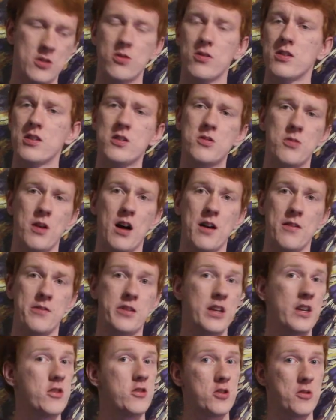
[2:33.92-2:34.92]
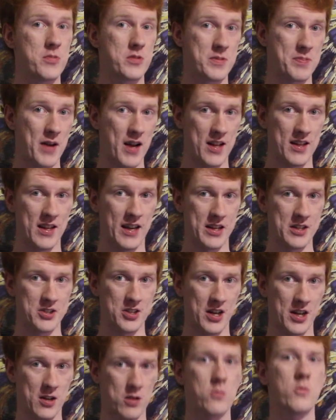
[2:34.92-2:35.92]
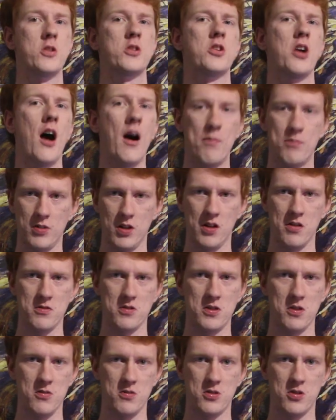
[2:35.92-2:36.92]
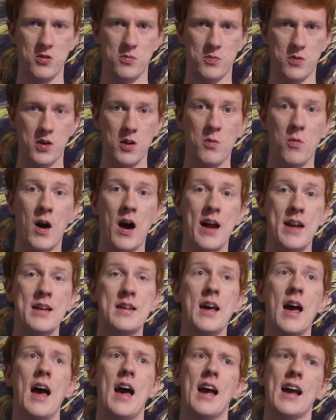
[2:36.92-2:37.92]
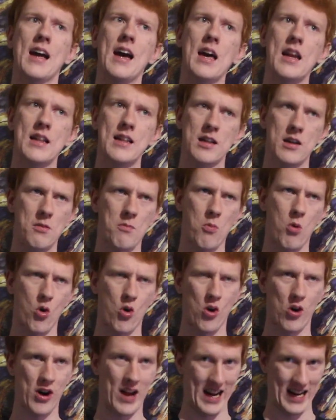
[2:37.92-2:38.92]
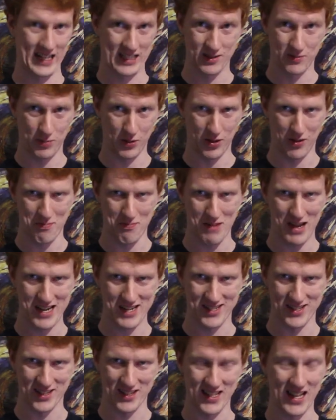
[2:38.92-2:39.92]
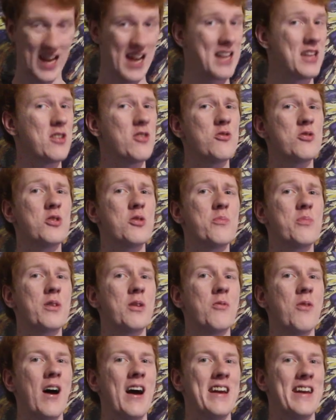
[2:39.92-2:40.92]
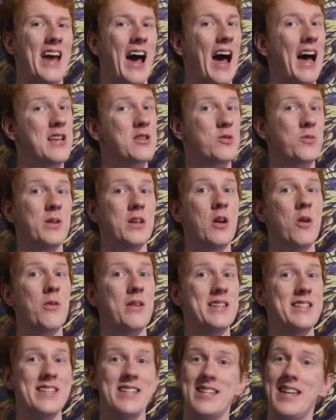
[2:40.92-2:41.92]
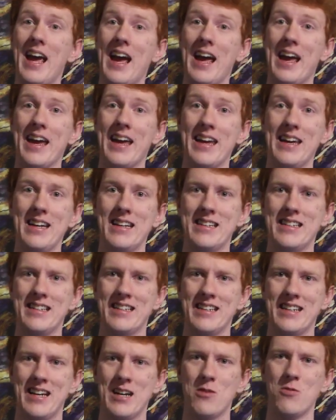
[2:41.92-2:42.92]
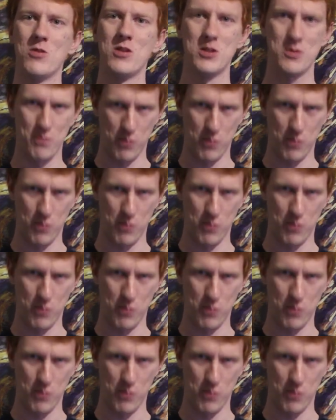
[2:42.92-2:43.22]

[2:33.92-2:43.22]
2012, the YouTube Spotlight channel, which uploads YouTube Rewind, got a little more experimental, and YouTube Rewind, as we know it today, was